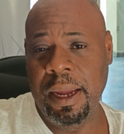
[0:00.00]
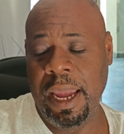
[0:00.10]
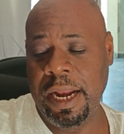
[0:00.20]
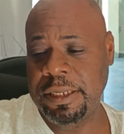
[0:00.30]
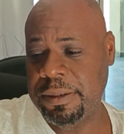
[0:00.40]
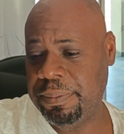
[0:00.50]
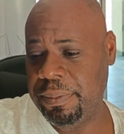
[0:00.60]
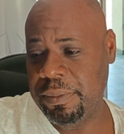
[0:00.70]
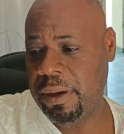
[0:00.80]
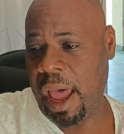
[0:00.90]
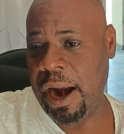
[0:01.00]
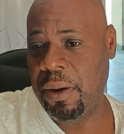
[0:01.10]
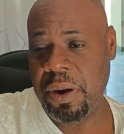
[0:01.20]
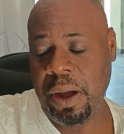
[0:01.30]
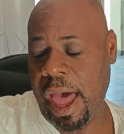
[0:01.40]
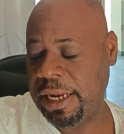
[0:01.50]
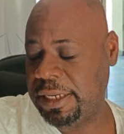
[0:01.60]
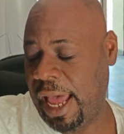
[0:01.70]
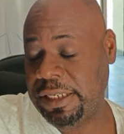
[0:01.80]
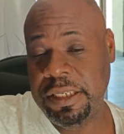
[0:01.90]
it is, I don't know,
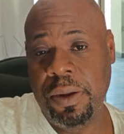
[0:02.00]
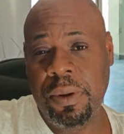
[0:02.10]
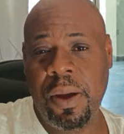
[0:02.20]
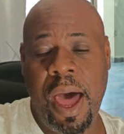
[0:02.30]
I just don't know.